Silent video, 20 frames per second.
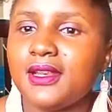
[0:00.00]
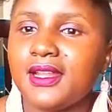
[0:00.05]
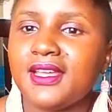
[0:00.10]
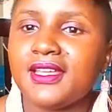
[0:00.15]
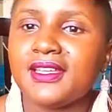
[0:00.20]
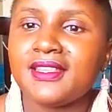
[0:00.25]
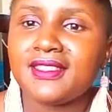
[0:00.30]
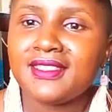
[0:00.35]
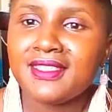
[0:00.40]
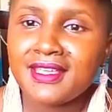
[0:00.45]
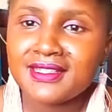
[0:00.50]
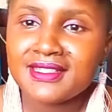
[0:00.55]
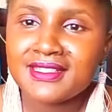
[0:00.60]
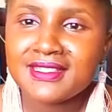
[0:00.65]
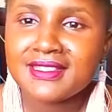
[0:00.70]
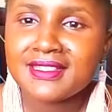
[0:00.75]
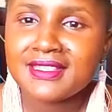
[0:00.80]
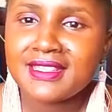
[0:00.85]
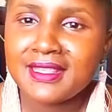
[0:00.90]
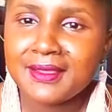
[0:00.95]
Like,
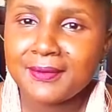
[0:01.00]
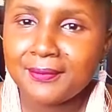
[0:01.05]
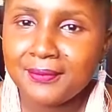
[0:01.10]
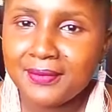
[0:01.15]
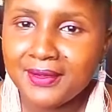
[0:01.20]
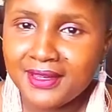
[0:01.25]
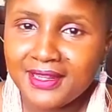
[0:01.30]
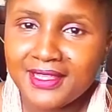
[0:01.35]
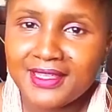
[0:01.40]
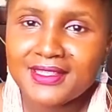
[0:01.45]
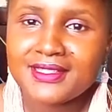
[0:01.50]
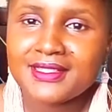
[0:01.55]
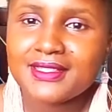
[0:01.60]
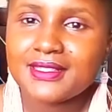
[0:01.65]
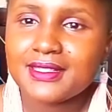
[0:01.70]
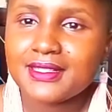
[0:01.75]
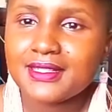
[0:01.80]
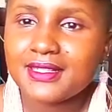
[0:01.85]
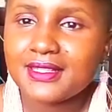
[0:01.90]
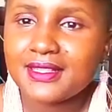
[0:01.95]
that's the place
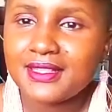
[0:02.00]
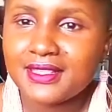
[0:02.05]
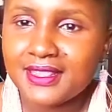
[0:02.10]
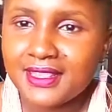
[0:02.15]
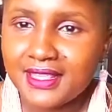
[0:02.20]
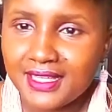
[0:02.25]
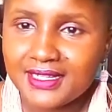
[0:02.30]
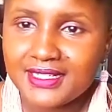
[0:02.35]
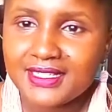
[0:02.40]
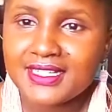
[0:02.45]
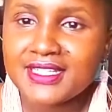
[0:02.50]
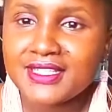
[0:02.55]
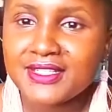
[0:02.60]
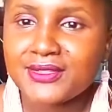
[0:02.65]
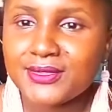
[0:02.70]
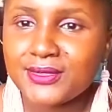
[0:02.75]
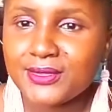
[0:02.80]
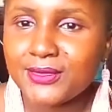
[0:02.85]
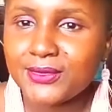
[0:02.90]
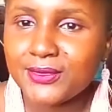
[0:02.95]
that
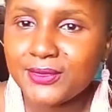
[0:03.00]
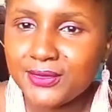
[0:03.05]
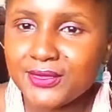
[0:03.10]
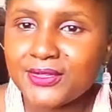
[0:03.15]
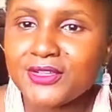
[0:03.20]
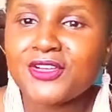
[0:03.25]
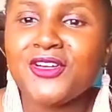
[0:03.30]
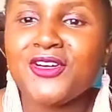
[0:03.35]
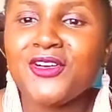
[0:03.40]
is your own.